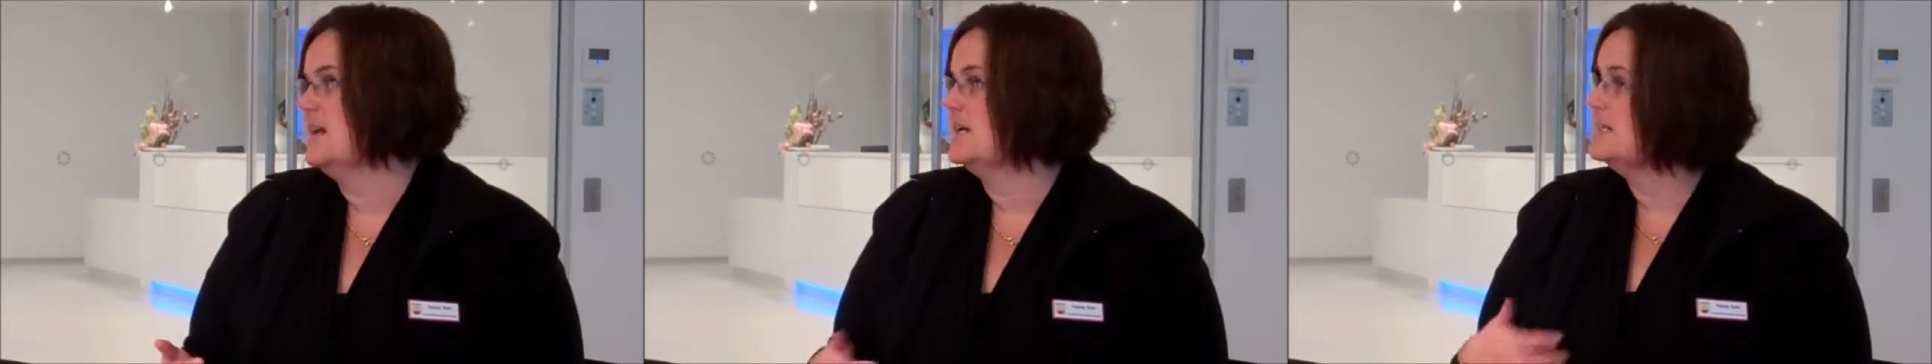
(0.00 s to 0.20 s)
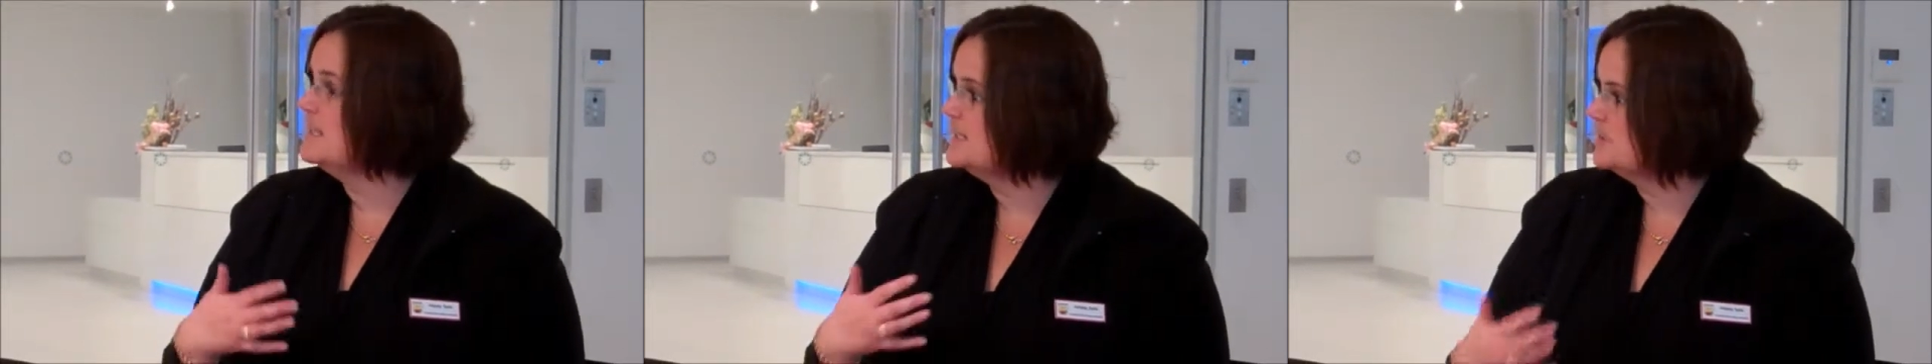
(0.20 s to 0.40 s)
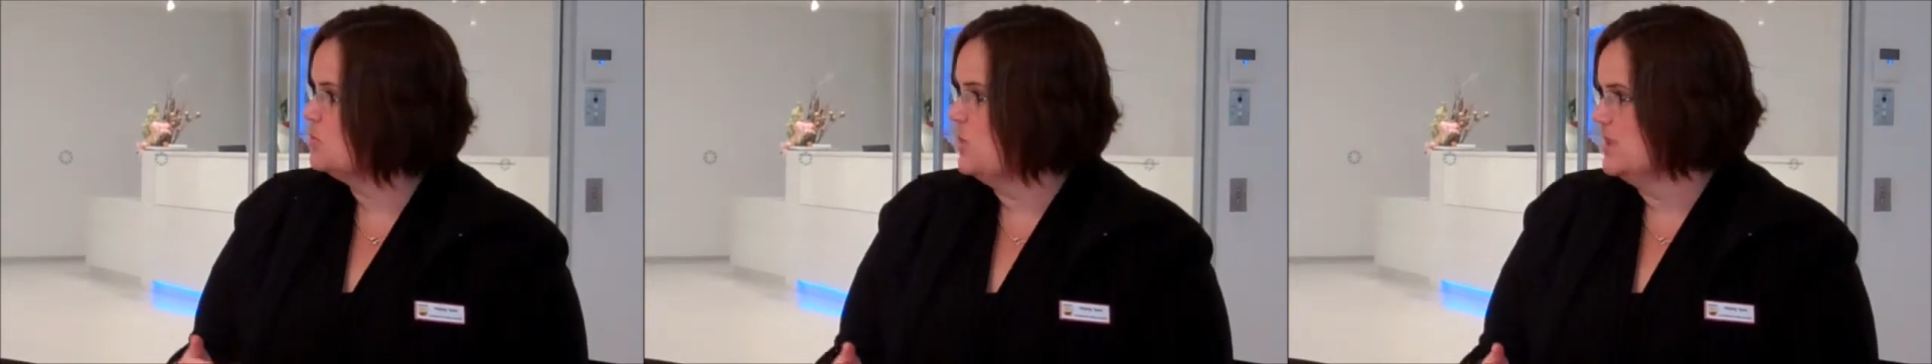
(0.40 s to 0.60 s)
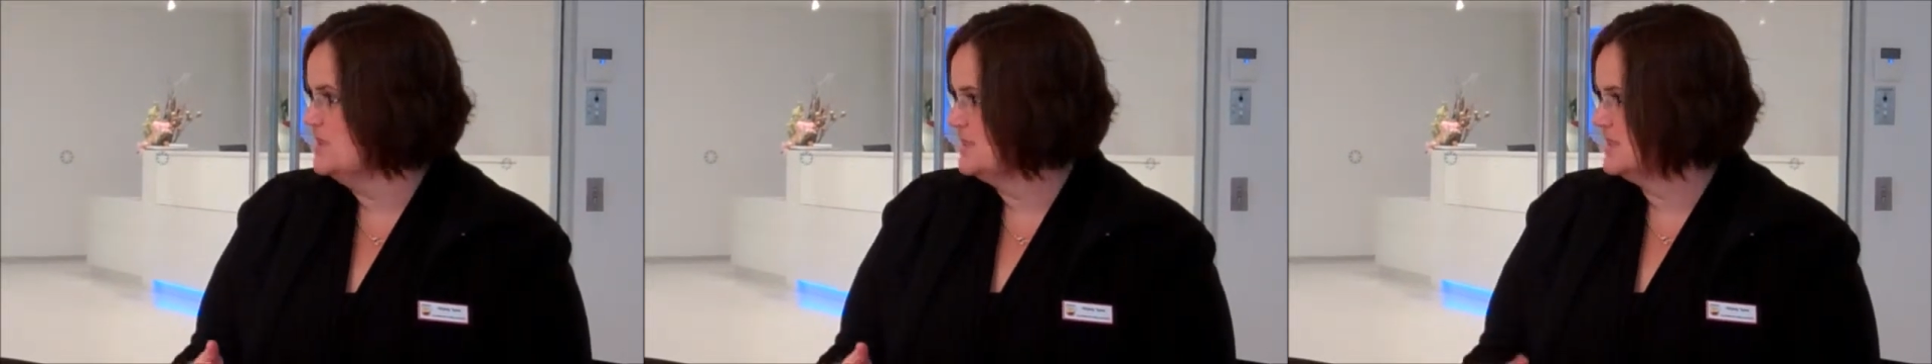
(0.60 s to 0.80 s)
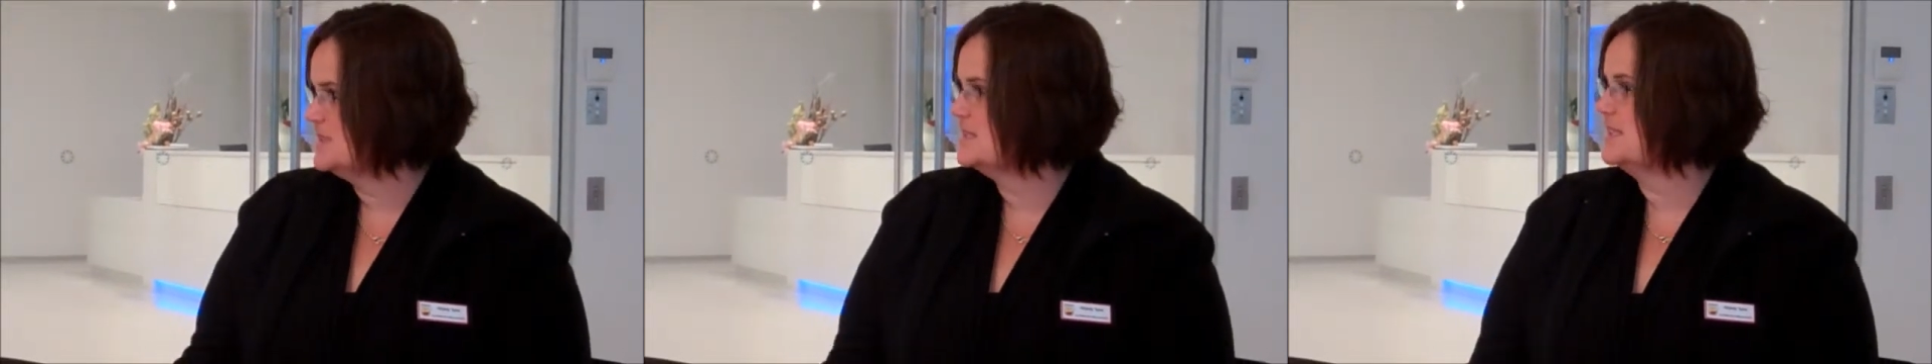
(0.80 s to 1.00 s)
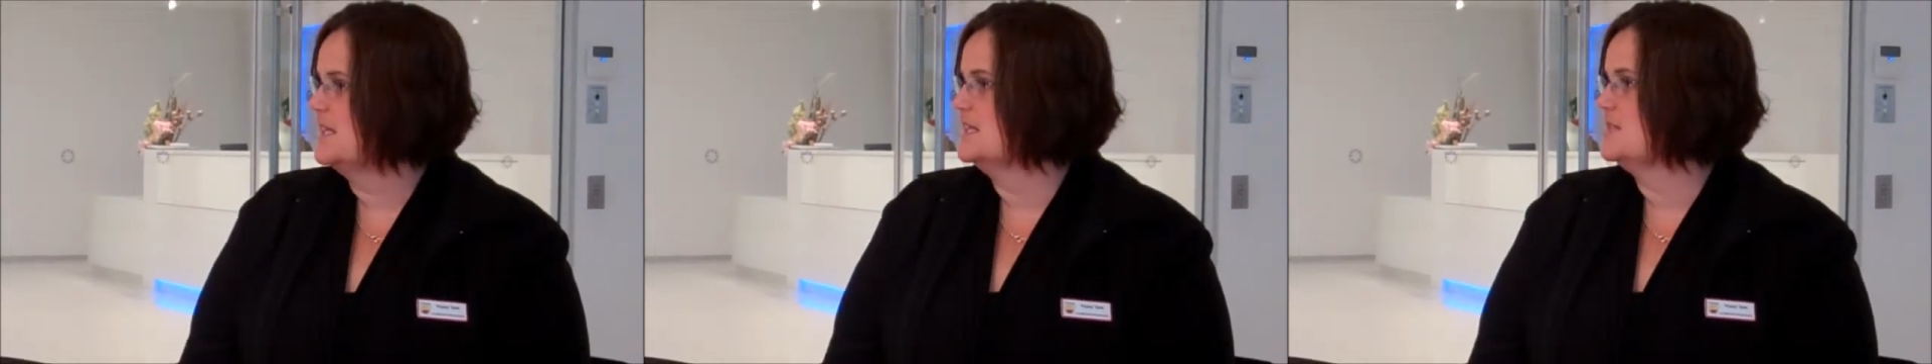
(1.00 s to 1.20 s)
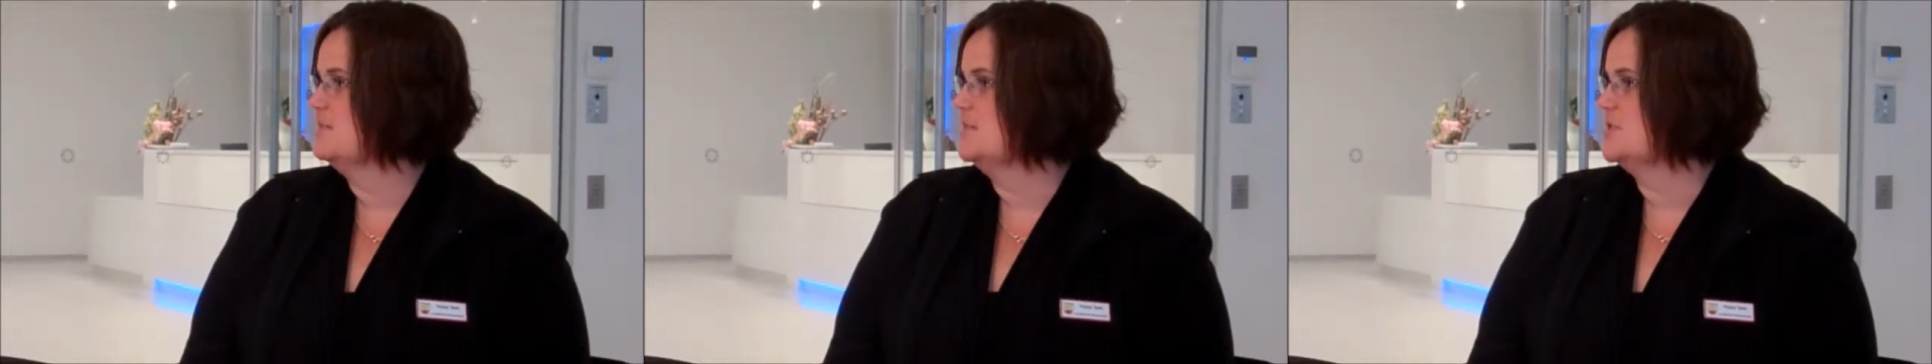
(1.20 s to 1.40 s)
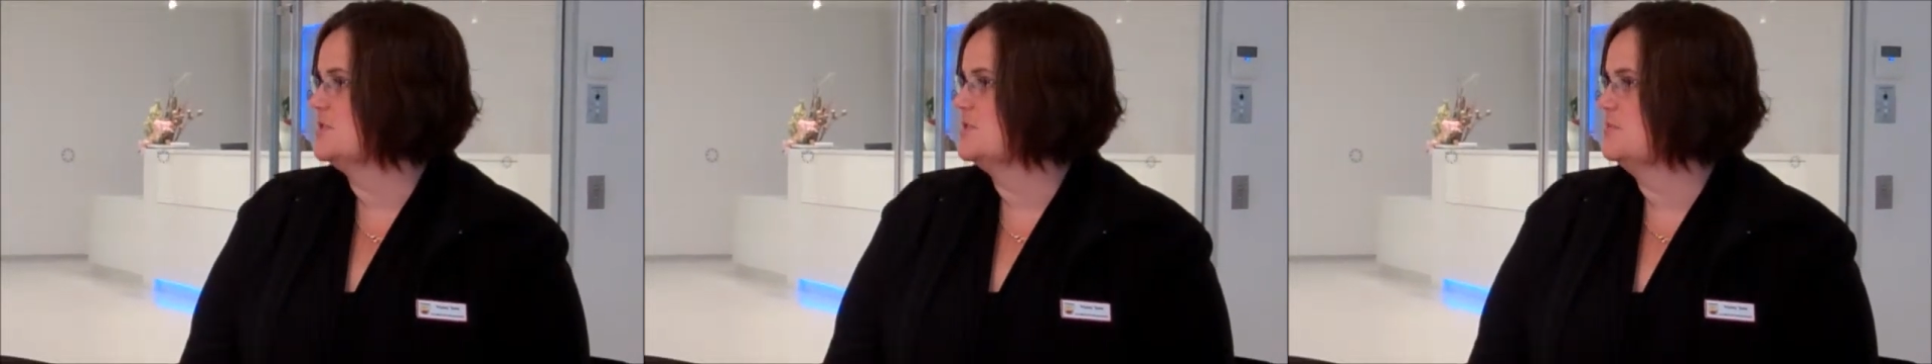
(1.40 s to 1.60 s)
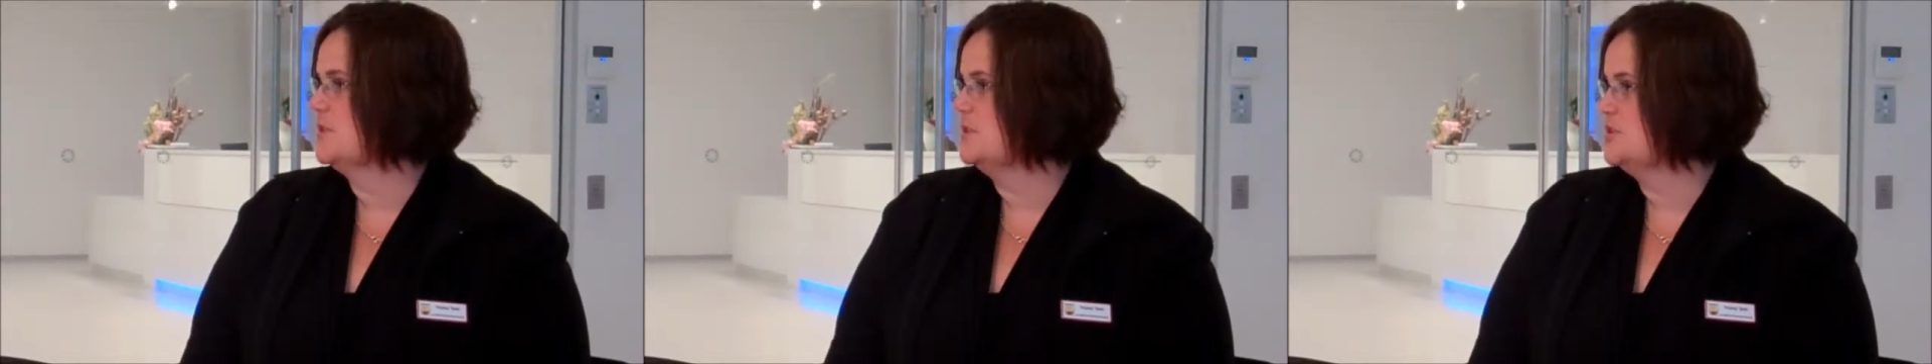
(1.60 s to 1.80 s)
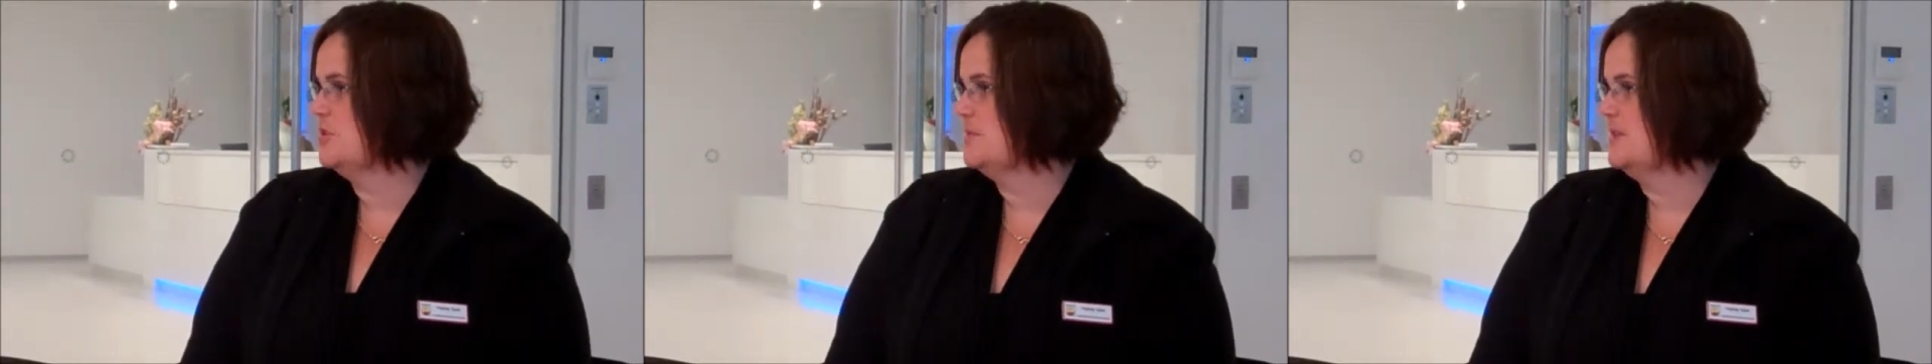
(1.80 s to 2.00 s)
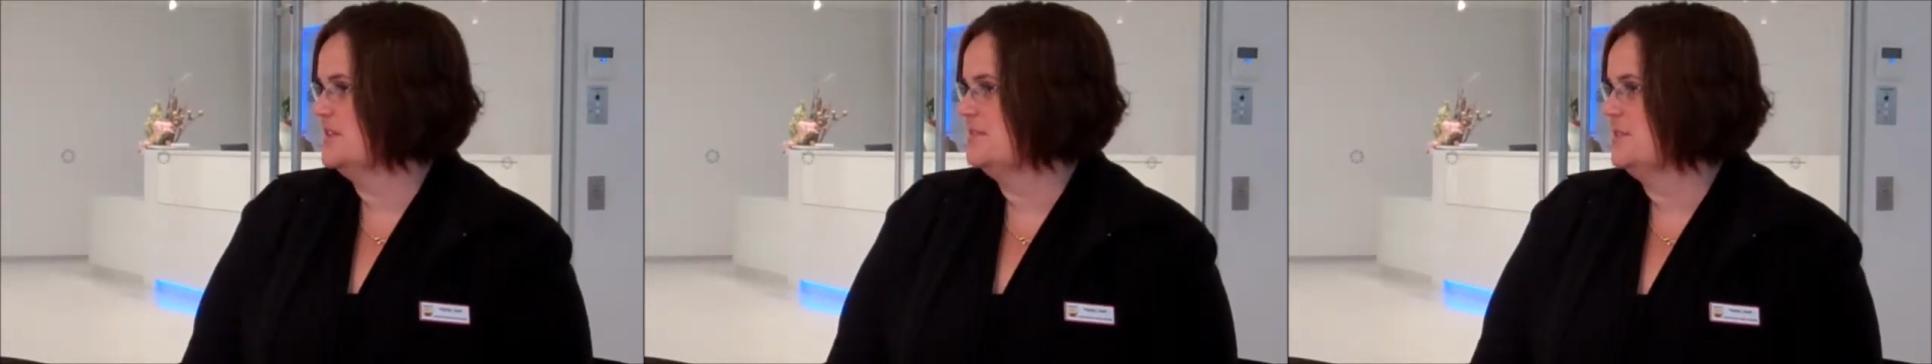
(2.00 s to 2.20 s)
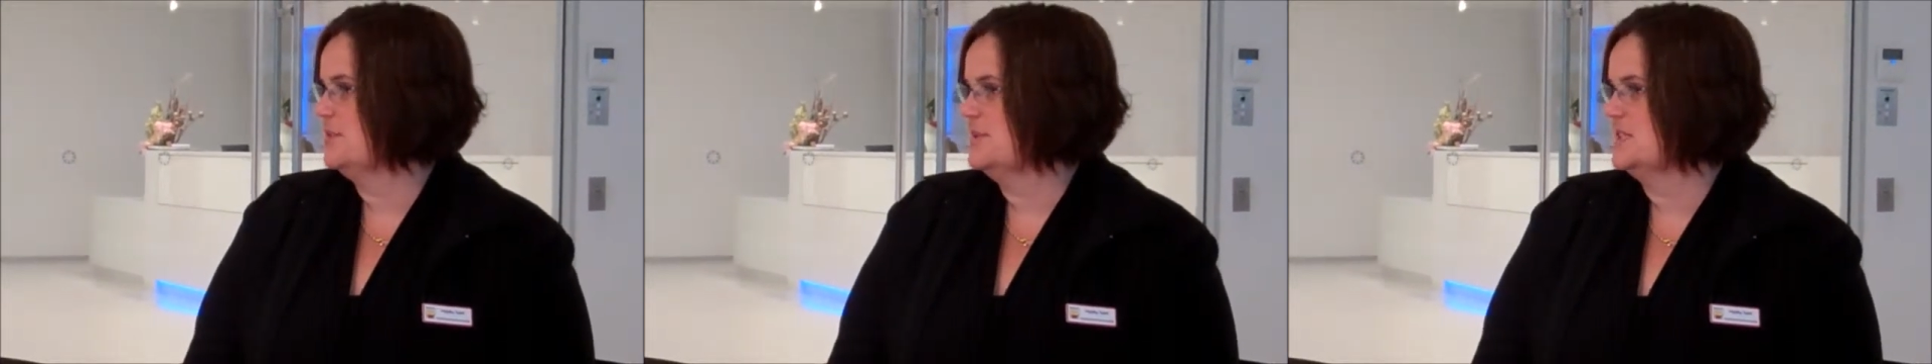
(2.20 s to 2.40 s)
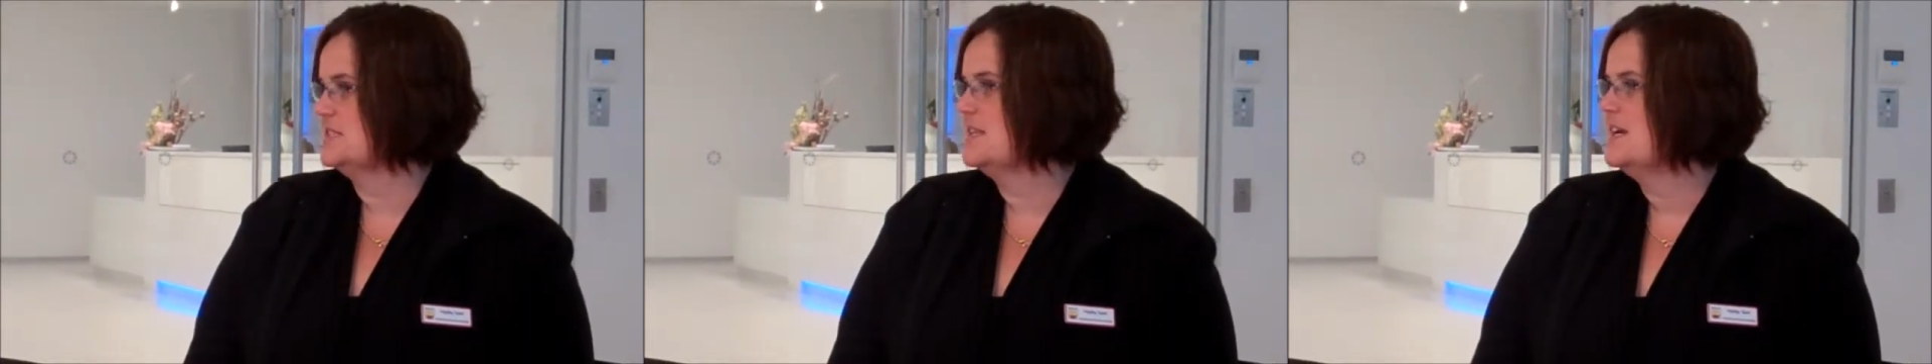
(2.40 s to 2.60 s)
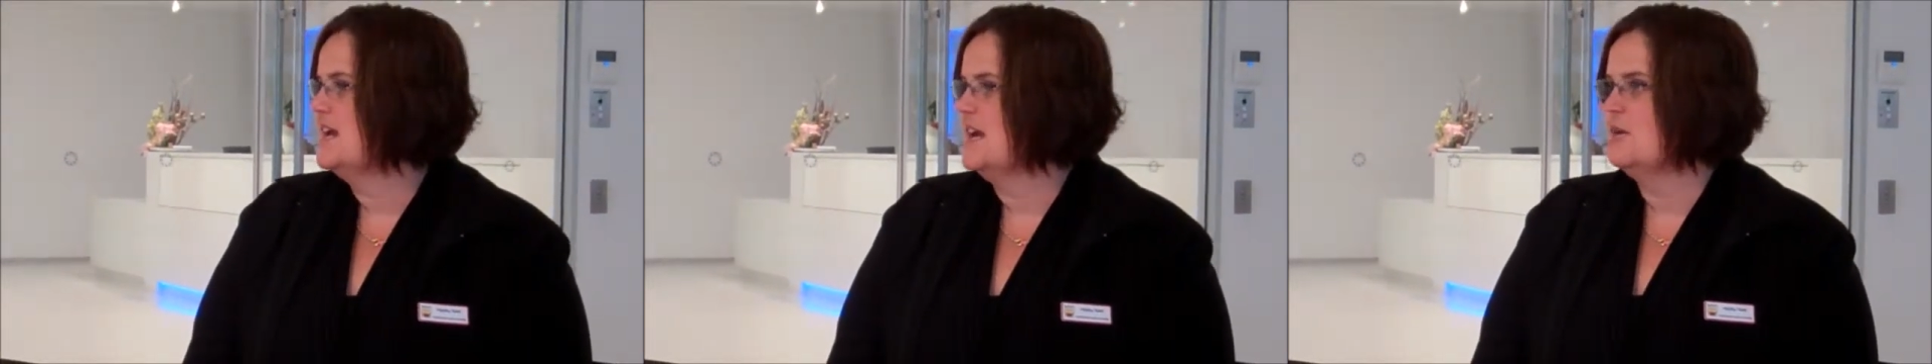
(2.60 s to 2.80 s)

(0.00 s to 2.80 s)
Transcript: at least once to get them used to what a job interview is,